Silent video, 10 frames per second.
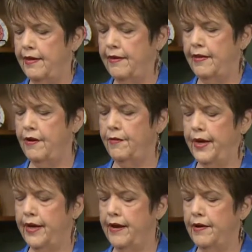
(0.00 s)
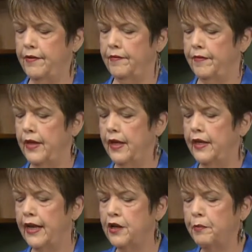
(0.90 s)
There we go.
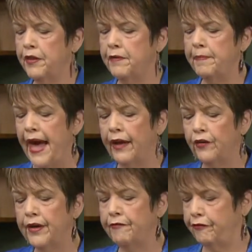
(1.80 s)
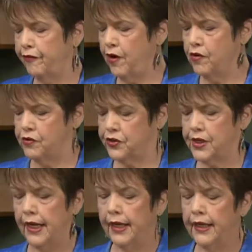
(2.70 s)
Now you put the batter in first.
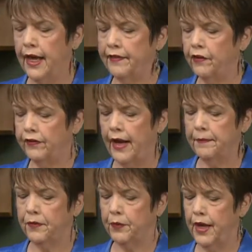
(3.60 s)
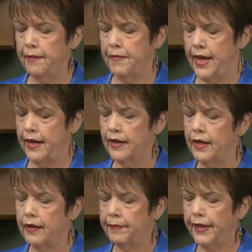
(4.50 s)
Now there's times when I make
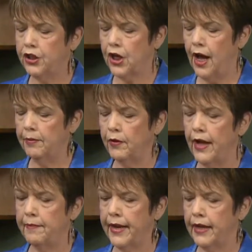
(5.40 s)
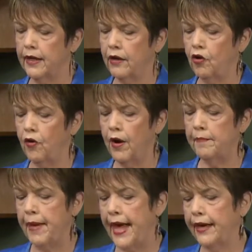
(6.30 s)
peach cobbler and I make a
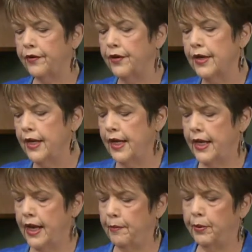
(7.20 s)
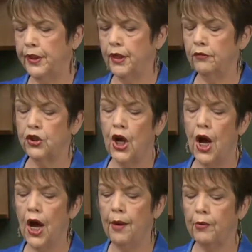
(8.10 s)
crumb batter and I'll put it on
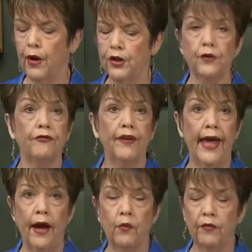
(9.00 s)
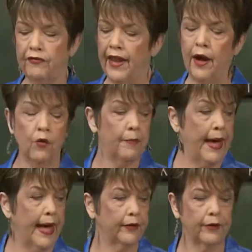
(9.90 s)
top, or I'll do a flour
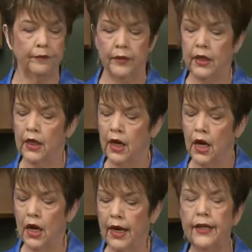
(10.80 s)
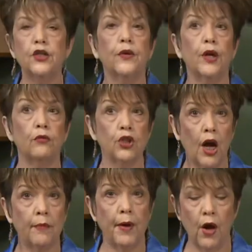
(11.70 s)
batter and do it on
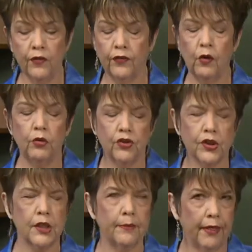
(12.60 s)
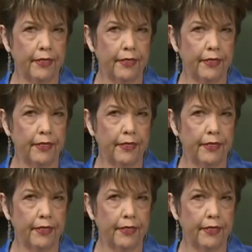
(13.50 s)
top also, which is a little bit